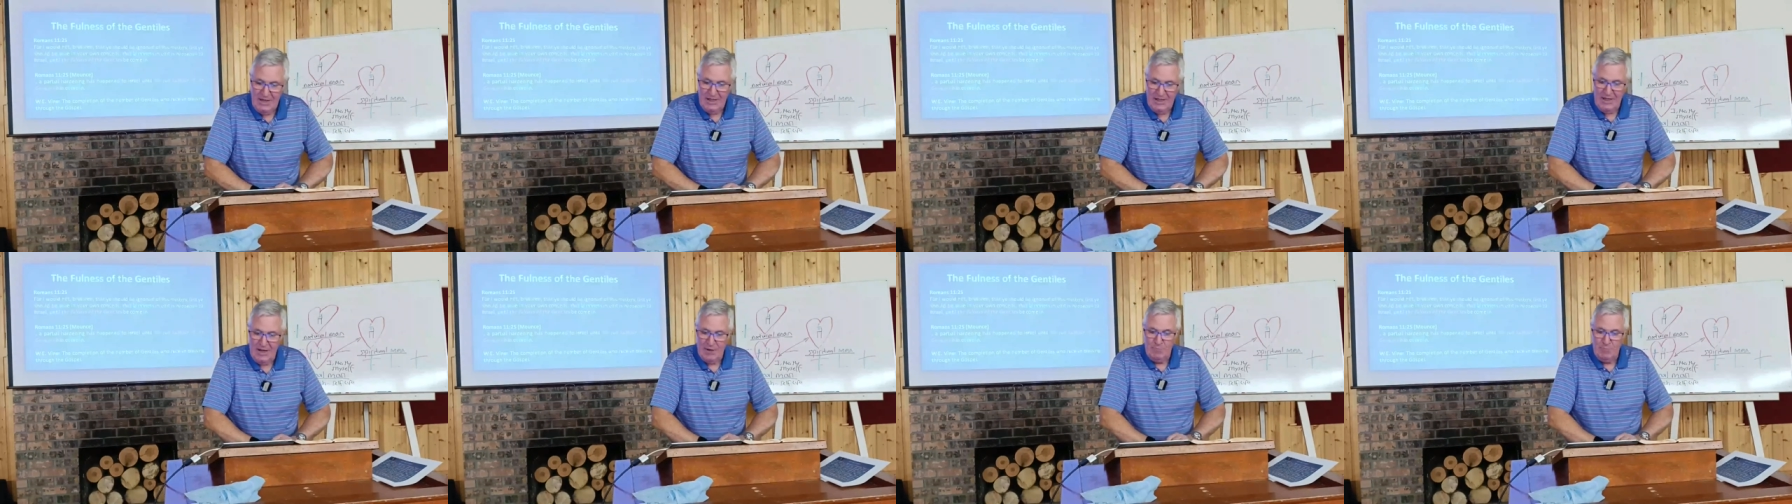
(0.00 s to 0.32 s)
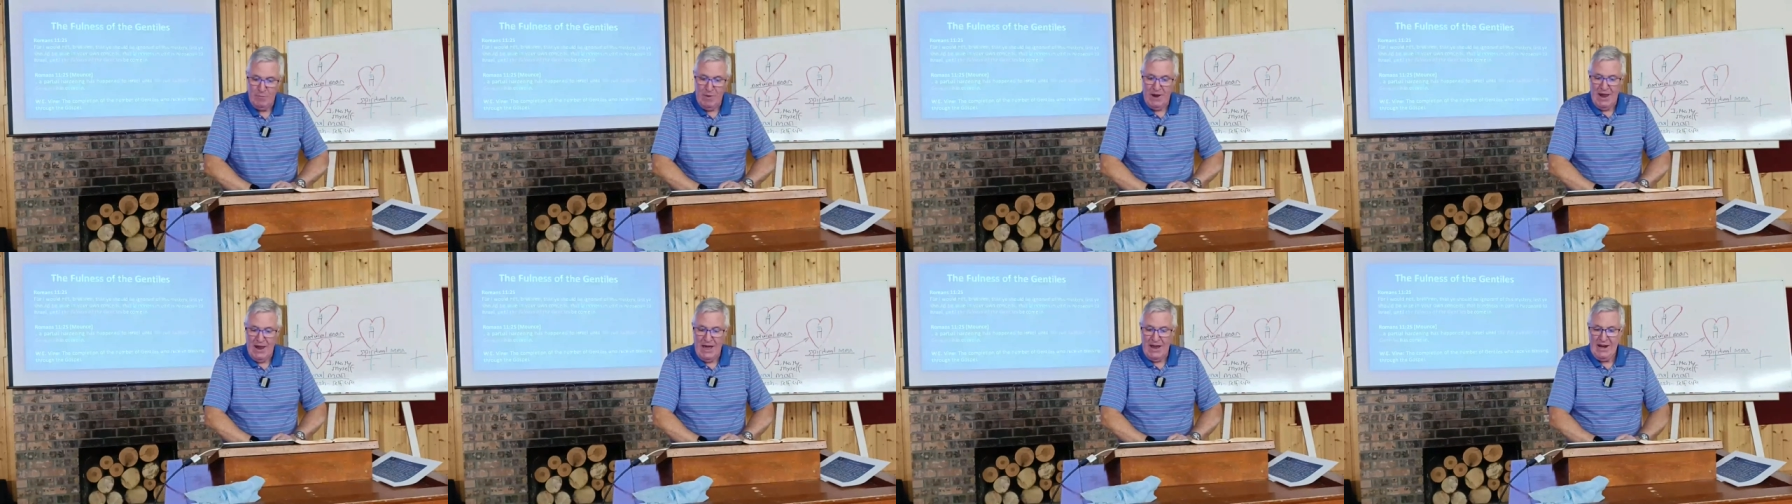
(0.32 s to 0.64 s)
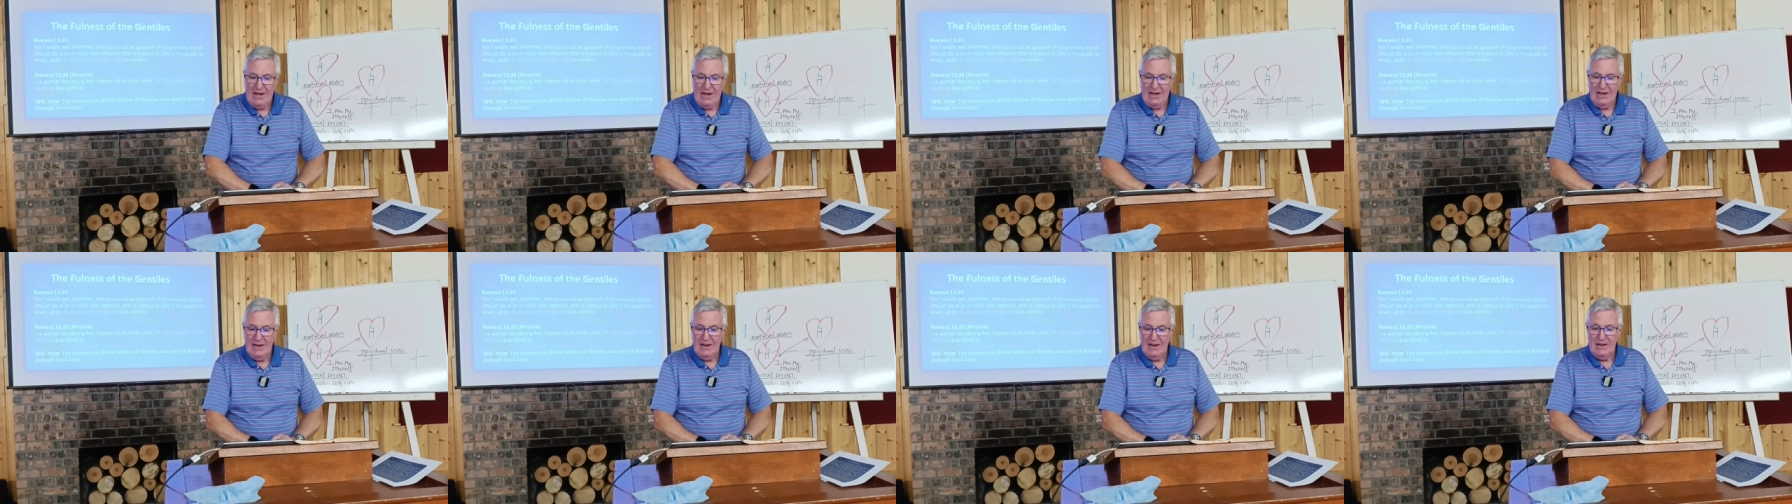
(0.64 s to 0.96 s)
that
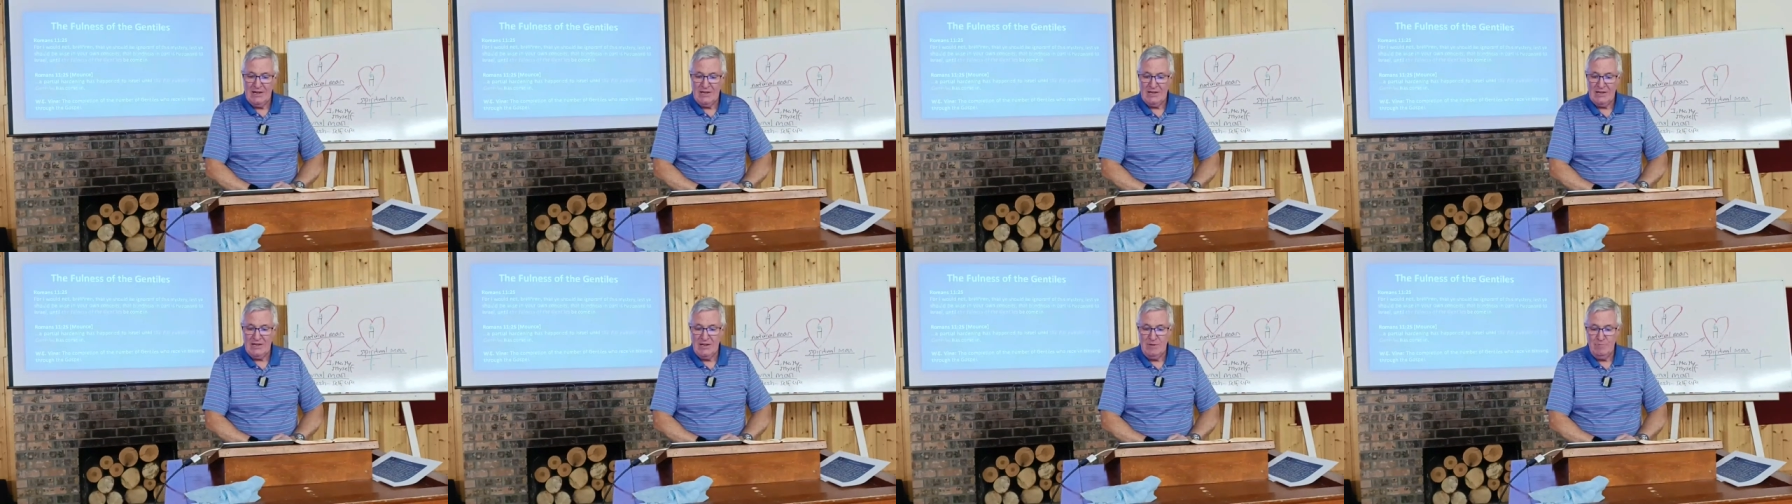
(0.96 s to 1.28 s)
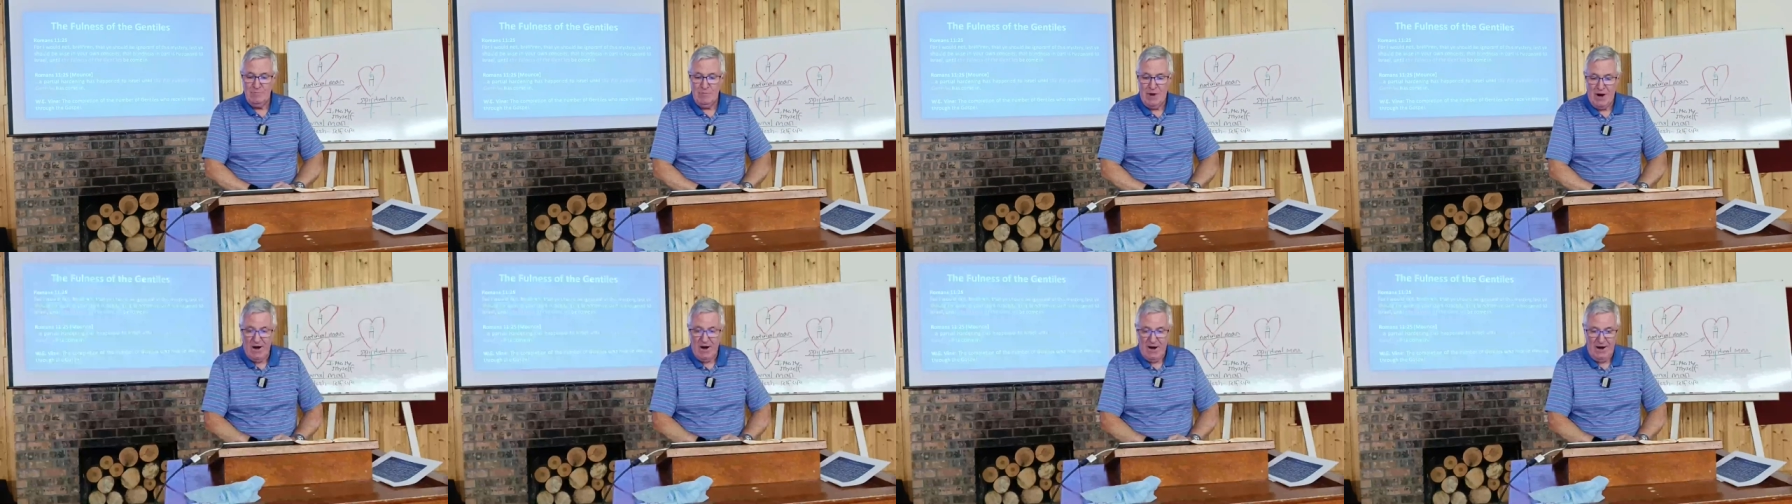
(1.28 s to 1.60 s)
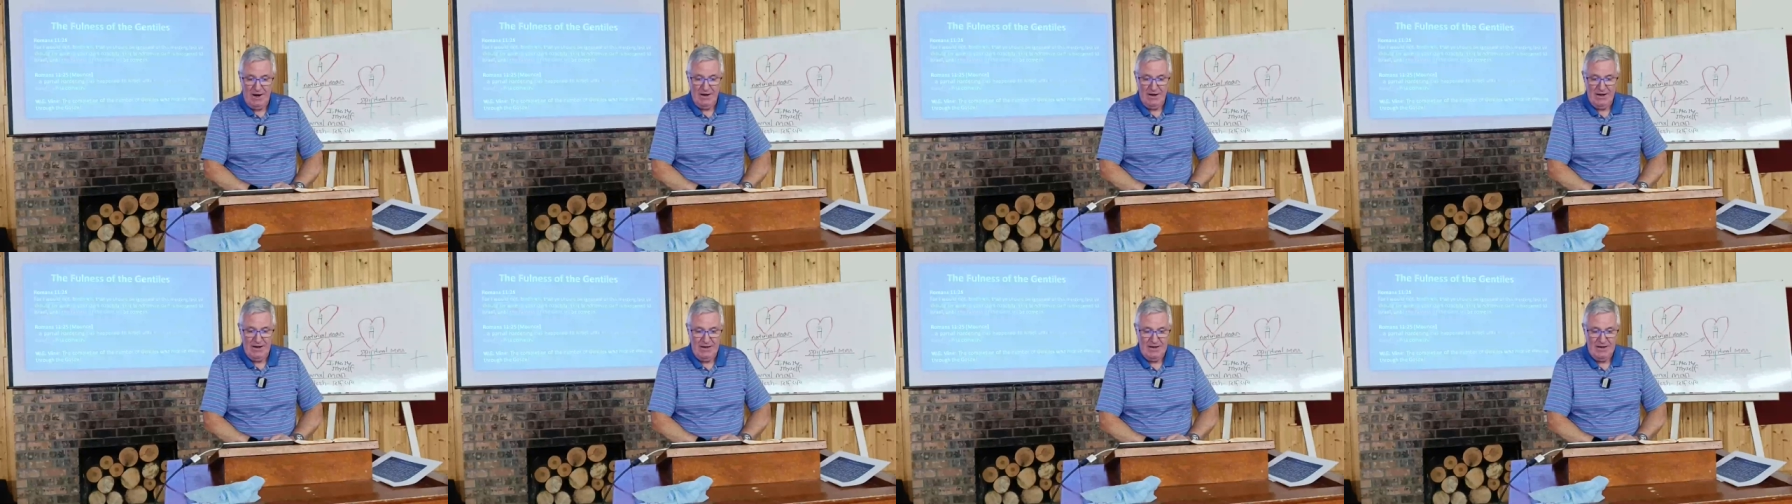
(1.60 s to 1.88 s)
blindness in part